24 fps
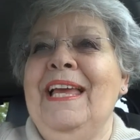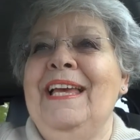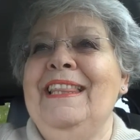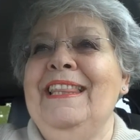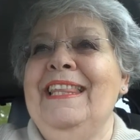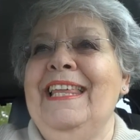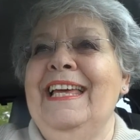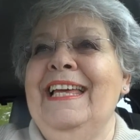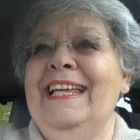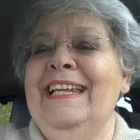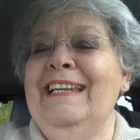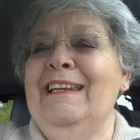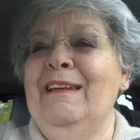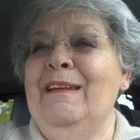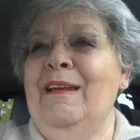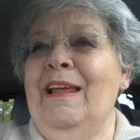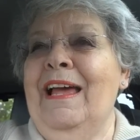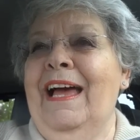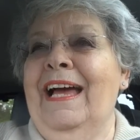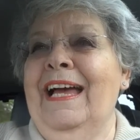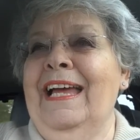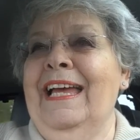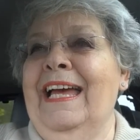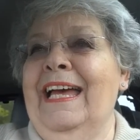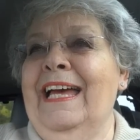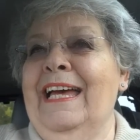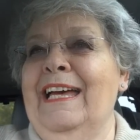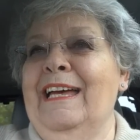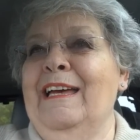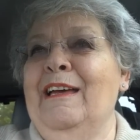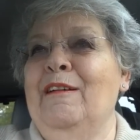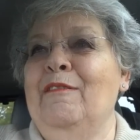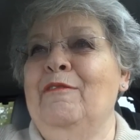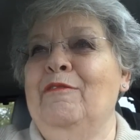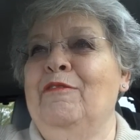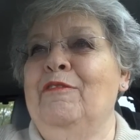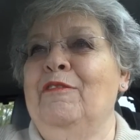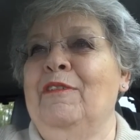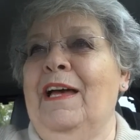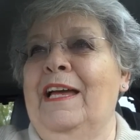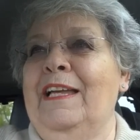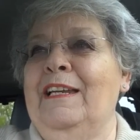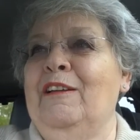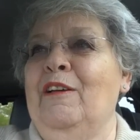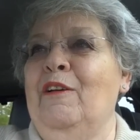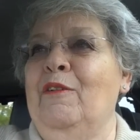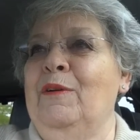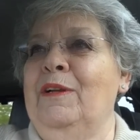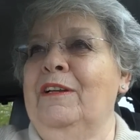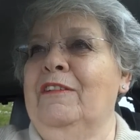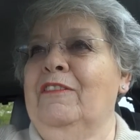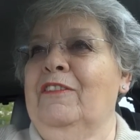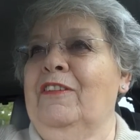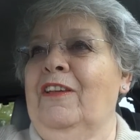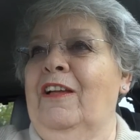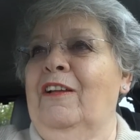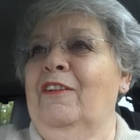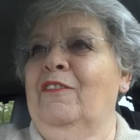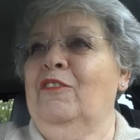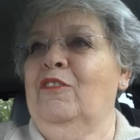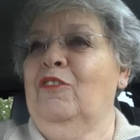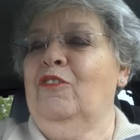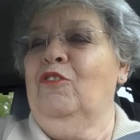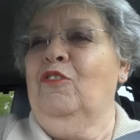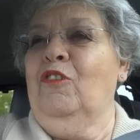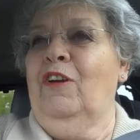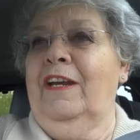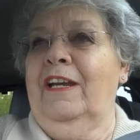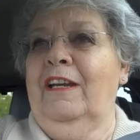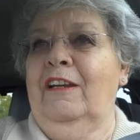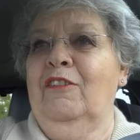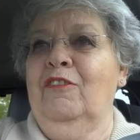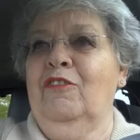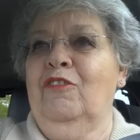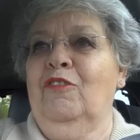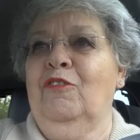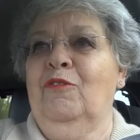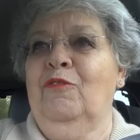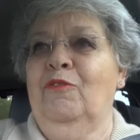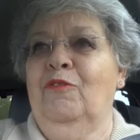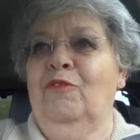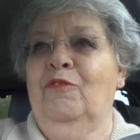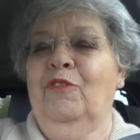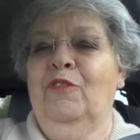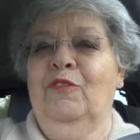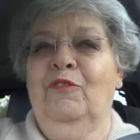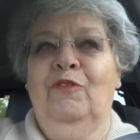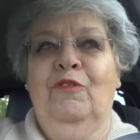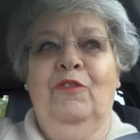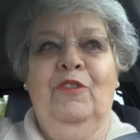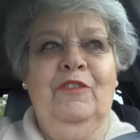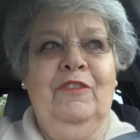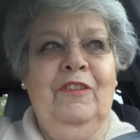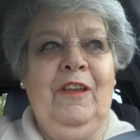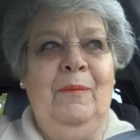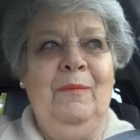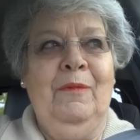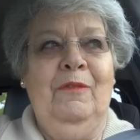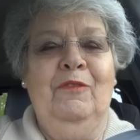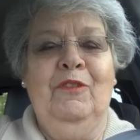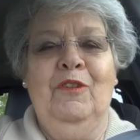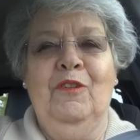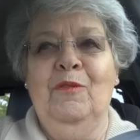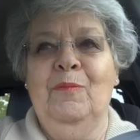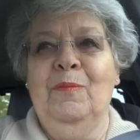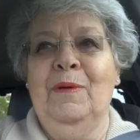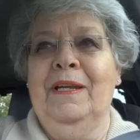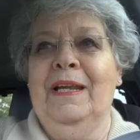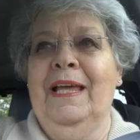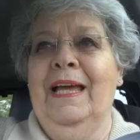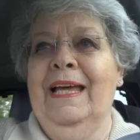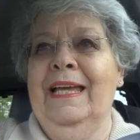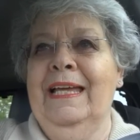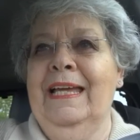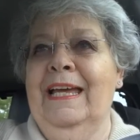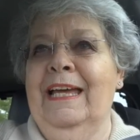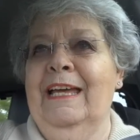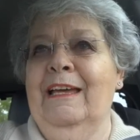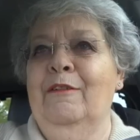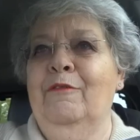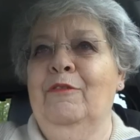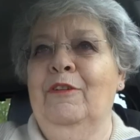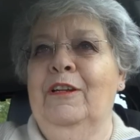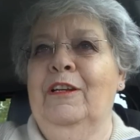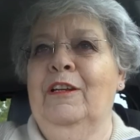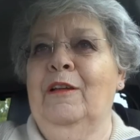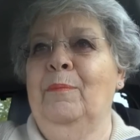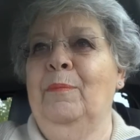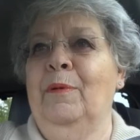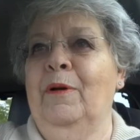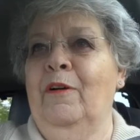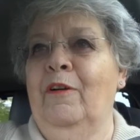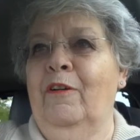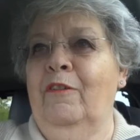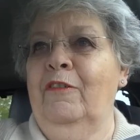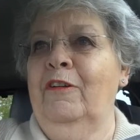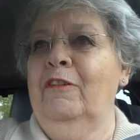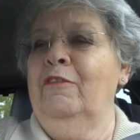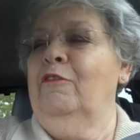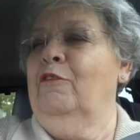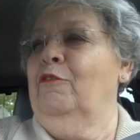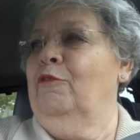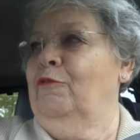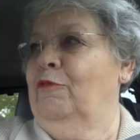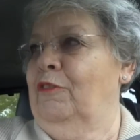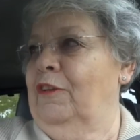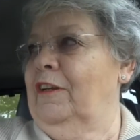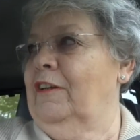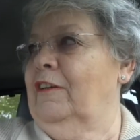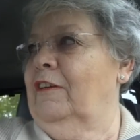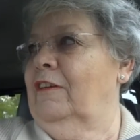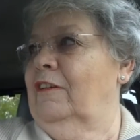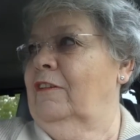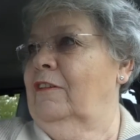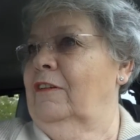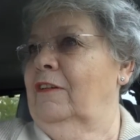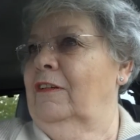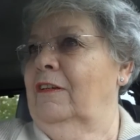and then I have, I know it sounds strange for some of you, but I have an abhorrent fear